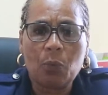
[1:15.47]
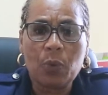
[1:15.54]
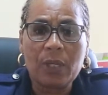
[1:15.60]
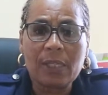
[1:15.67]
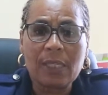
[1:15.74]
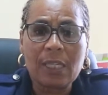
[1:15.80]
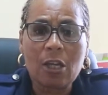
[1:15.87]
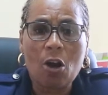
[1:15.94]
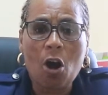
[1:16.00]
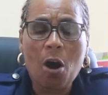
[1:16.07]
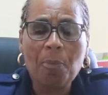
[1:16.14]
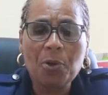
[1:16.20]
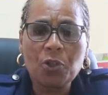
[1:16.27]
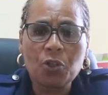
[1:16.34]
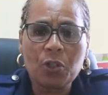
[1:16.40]
we see
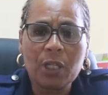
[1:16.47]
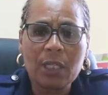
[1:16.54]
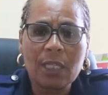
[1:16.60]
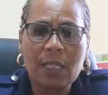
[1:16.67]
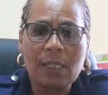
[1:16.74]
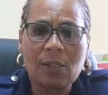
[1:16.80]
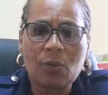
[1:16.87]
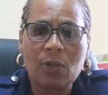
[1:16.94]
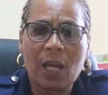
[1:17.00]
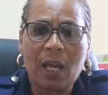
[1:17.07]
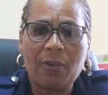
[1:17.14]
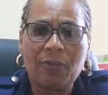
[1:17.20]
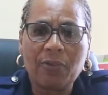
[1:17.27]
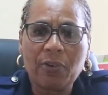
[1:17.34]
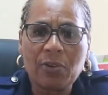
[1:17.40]
opportunities to
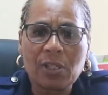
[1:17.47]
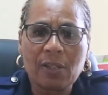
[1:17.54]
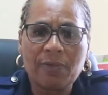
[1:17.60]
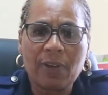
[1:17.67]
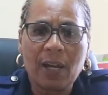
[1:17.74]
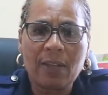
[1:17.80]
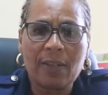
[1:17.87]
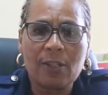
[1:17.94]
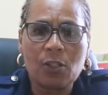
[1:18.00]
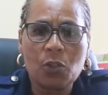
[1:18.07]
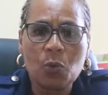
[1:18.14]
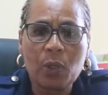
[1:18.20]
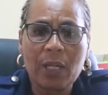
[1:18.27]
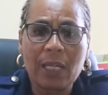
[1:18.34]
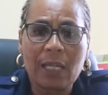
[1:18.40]
diversify the
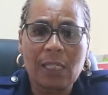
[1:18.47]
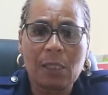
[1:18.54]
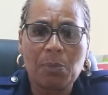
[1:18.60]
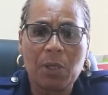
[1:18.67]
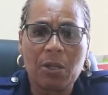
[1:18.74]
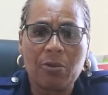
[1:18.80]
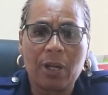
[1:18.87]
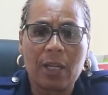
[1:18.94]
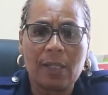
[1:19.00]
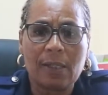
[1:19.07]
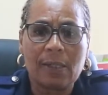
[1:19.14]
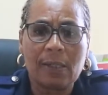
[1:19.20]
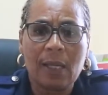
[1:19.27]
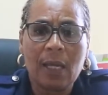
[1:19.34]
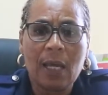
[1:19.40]
student
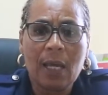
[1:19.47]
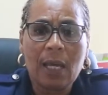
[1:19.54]
experience